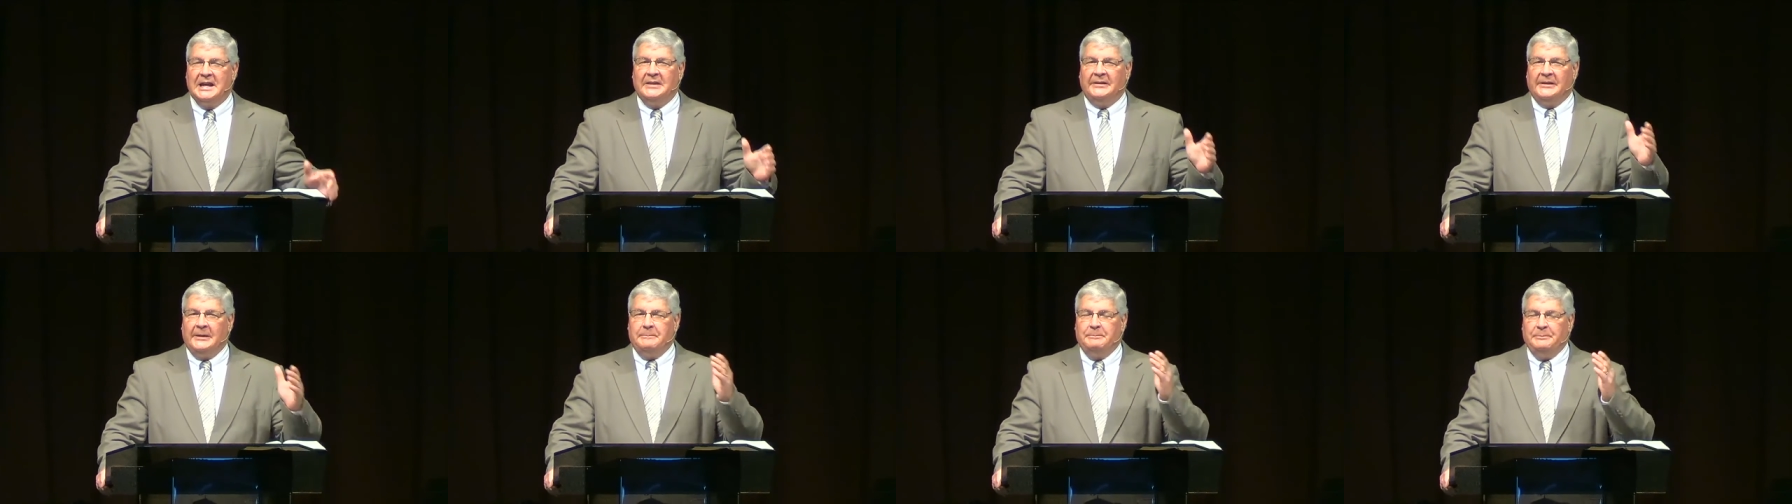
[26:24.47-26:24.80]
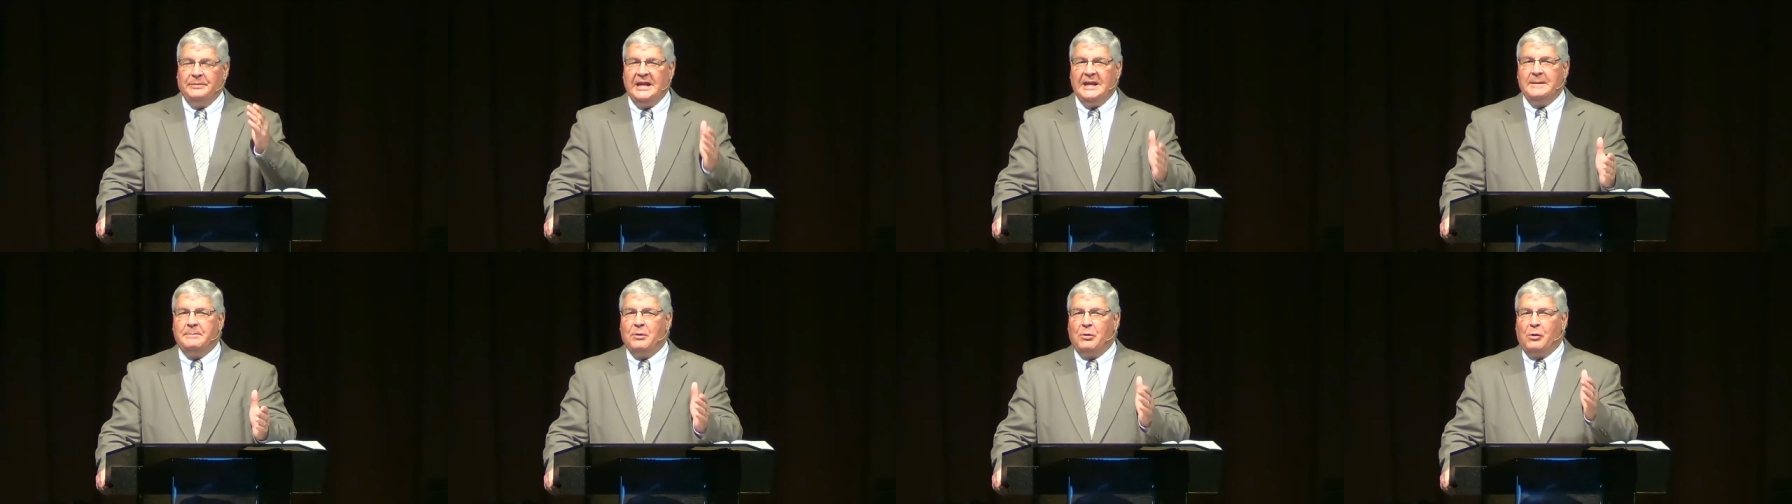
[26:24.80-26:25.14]
that
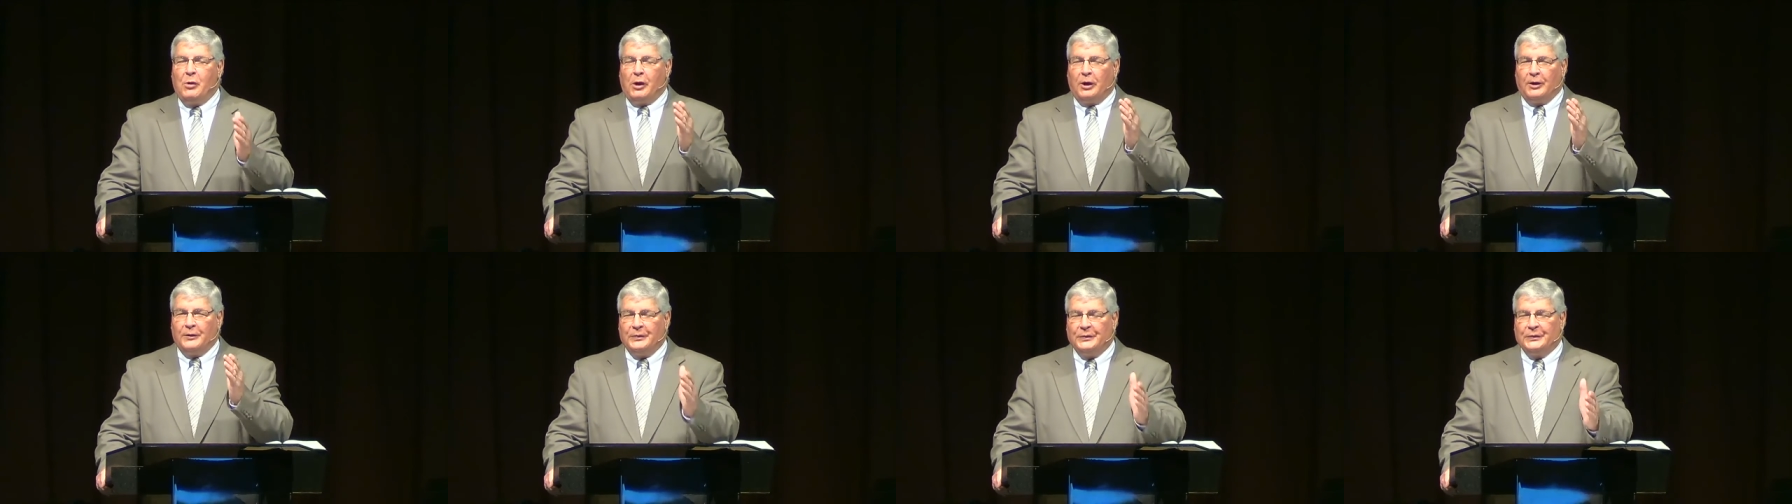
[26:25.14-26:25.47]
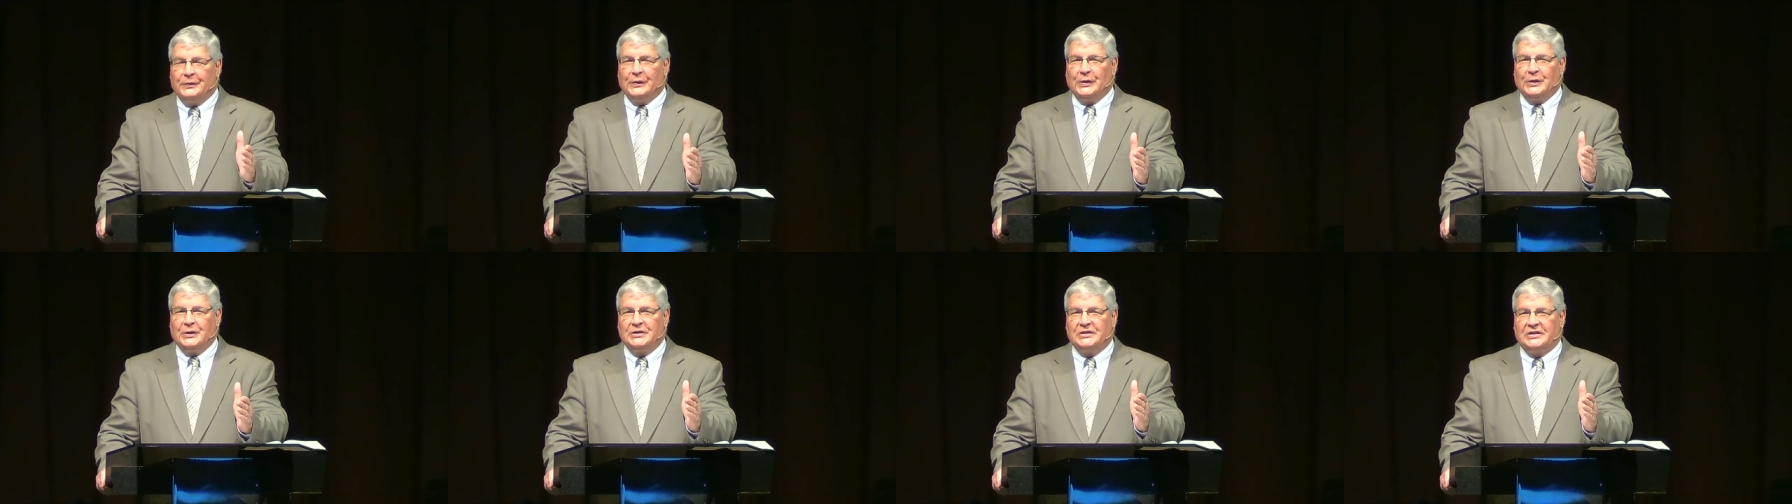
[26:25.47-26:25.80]
people are
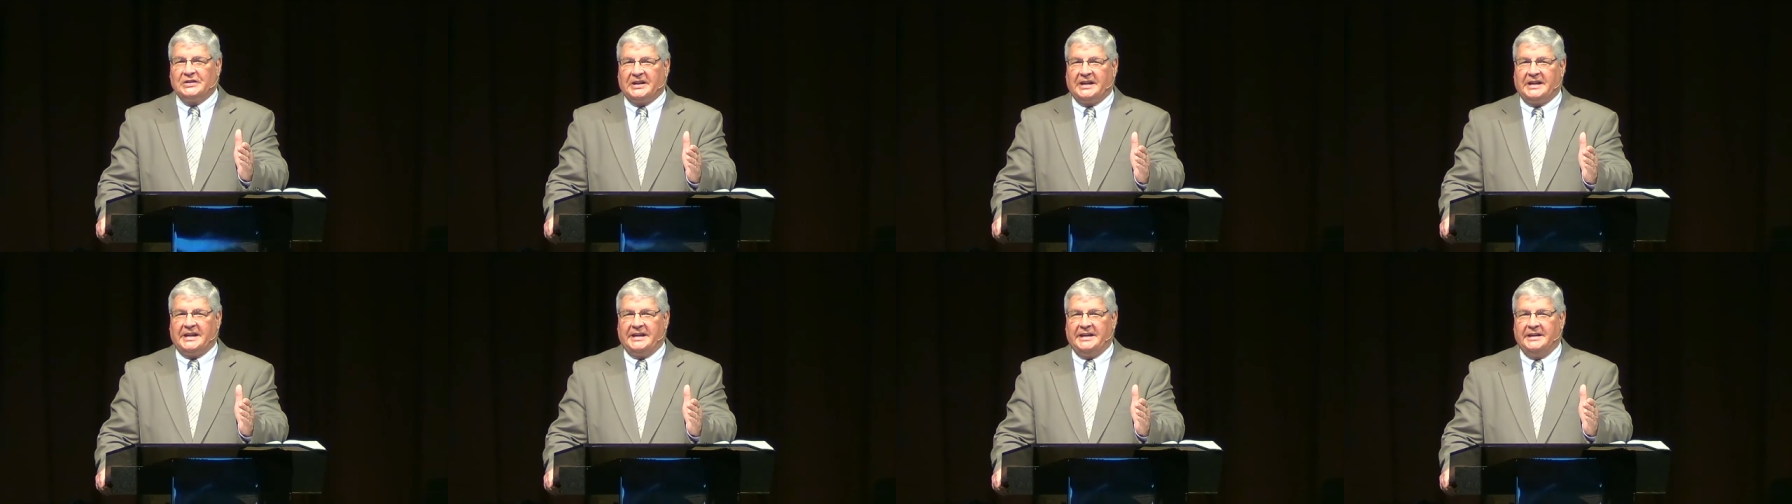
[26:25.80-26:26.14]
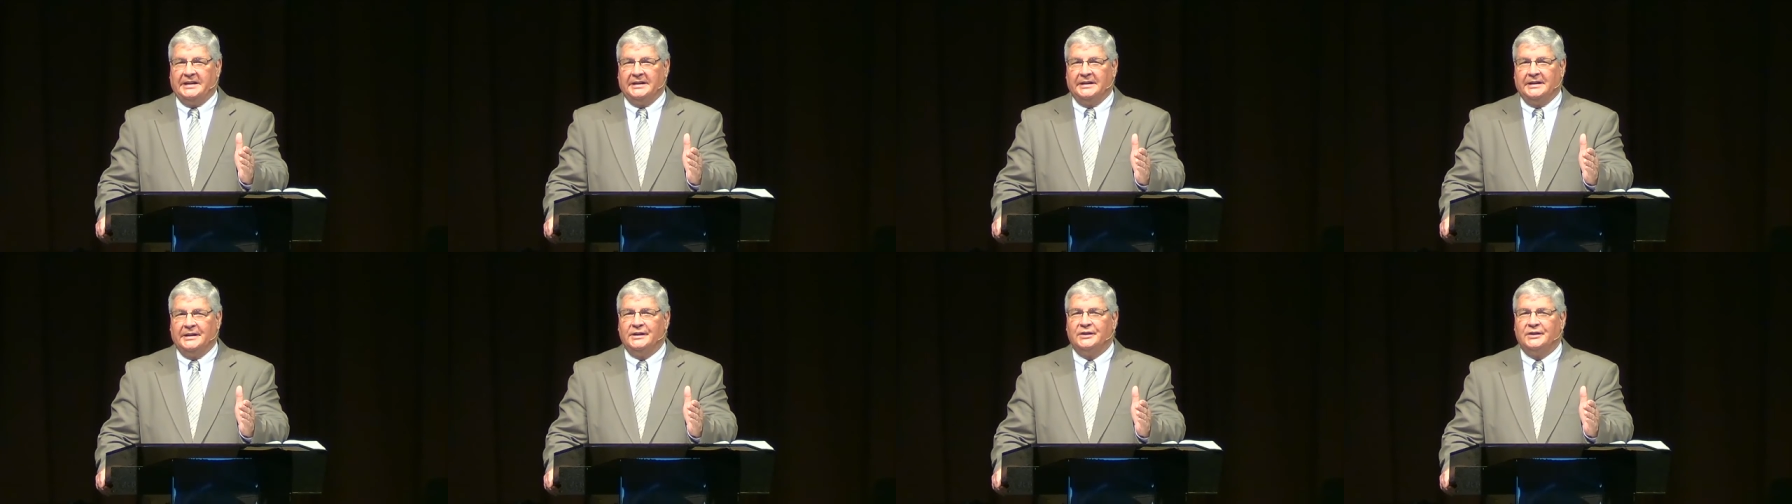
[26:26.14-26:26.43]
thirsty